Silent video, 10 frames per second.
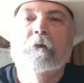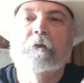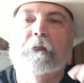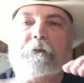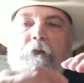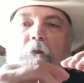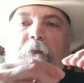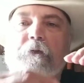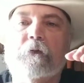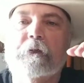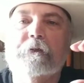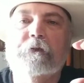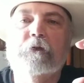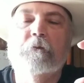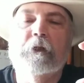That tube is only
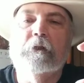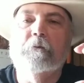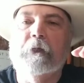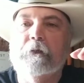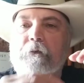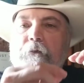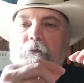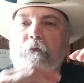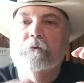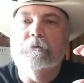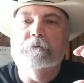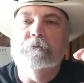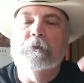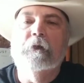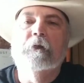two millimeters.
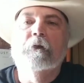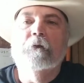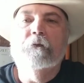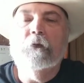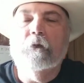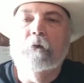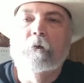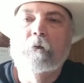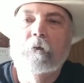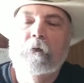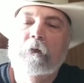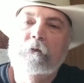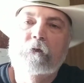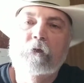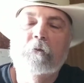So
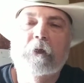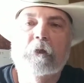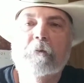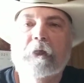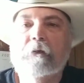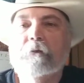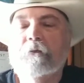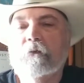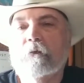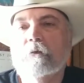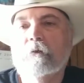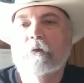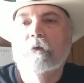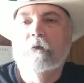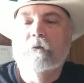two millimeters
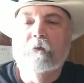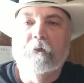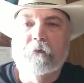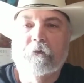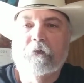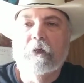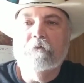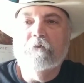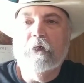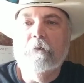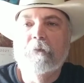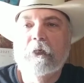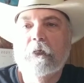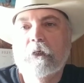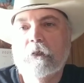doesn't sound very
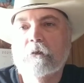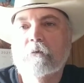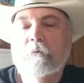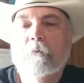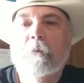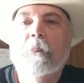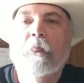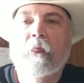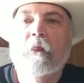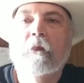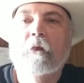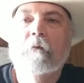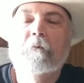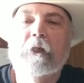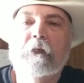big,
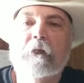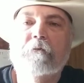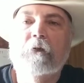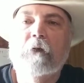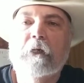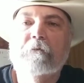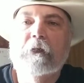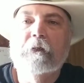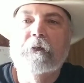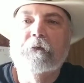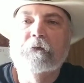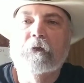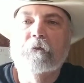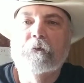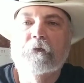but if you have kidney
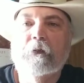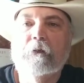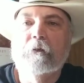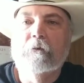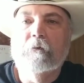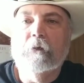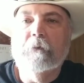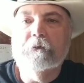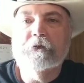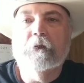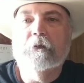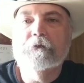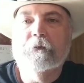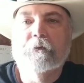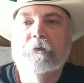stones that are much
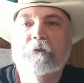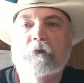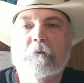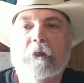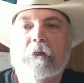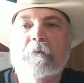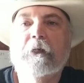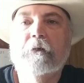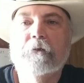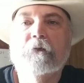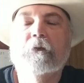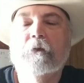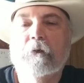larger than two millimeters,